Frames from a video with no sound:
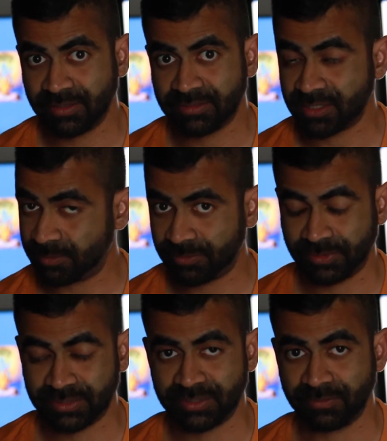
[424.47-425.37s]
some of
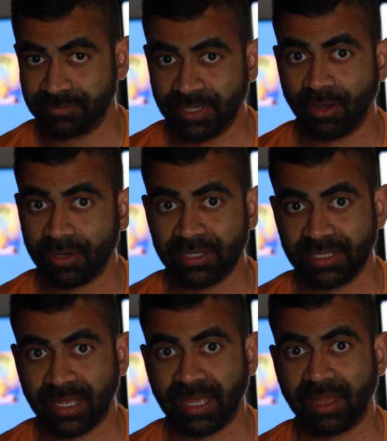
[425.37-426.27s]
us, if they already
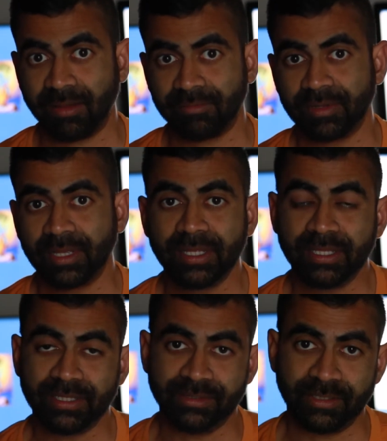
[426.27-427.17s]
have
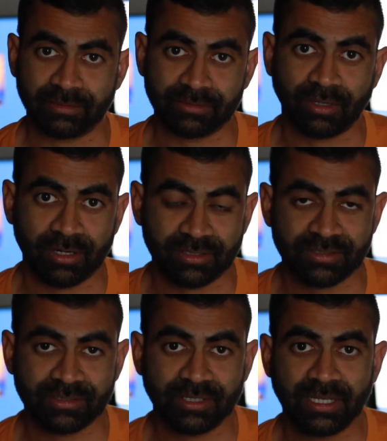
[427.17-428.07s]
their thoughts